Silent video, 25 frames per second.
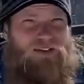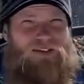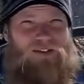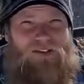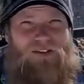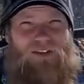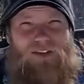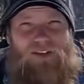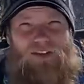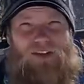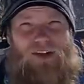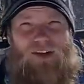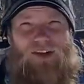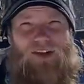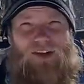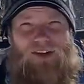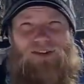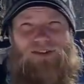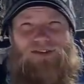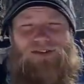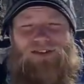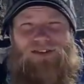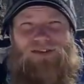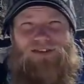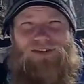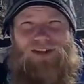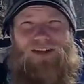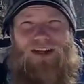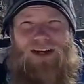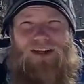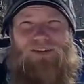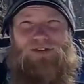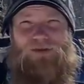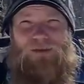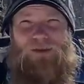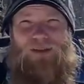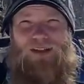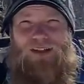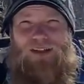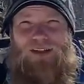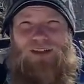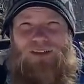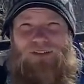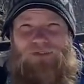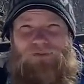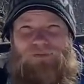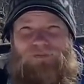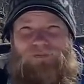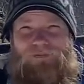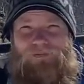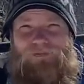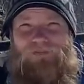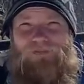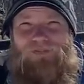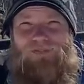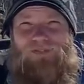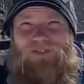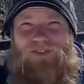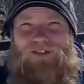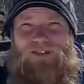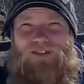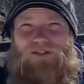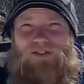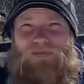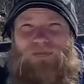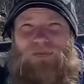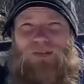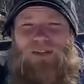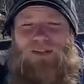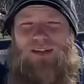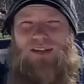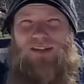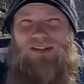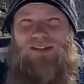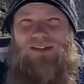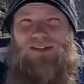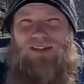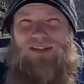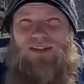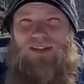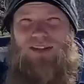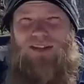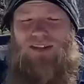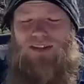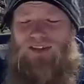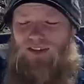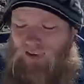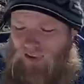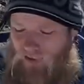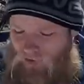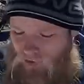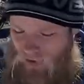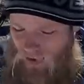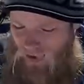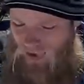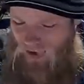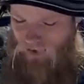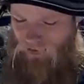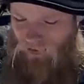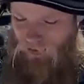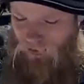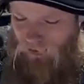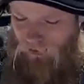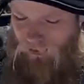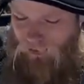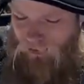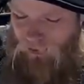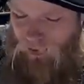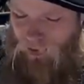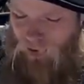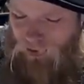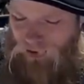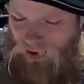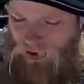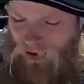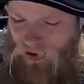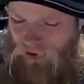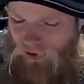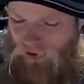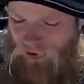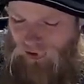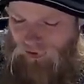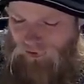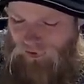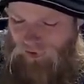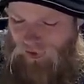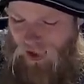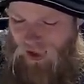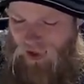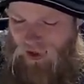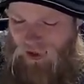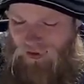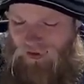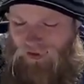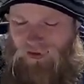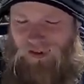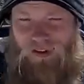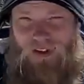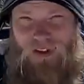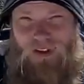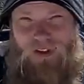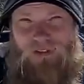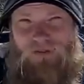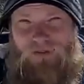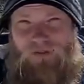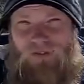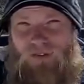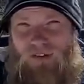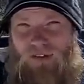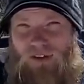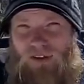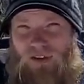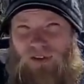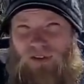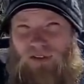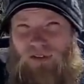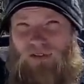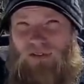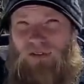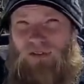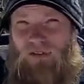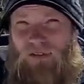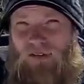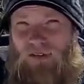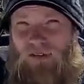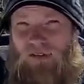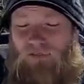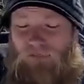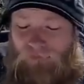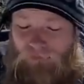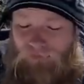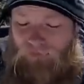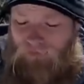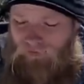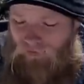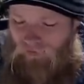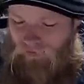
or car since last weekend. Right. because, uh, you know, we ate Bojangles on Friday instead, so. It's no